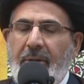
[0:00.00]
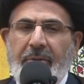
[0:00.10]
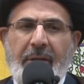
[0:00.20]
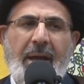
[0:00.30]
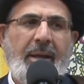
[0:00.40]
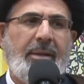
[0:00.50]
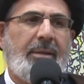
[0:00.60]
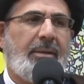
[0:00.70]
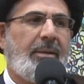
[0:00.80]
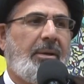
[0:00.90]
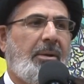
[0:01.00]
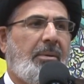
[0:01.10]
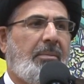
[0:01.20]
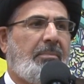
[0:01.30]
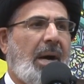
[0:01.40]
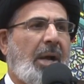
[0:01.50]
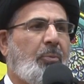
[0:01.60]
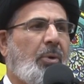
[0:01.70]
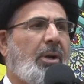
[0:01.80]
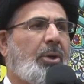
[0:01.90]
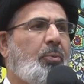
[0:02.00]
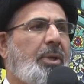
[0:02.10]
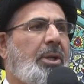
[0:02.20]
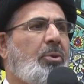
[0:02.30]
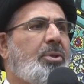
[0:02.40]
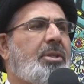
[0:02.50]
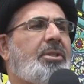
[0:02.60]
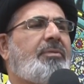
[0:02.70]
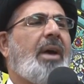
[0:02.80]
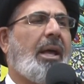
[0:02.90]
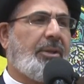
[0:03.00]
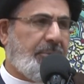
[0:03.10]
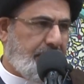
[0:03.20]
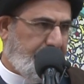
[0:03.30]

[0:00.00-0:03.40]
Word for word: Then my work would lose its value.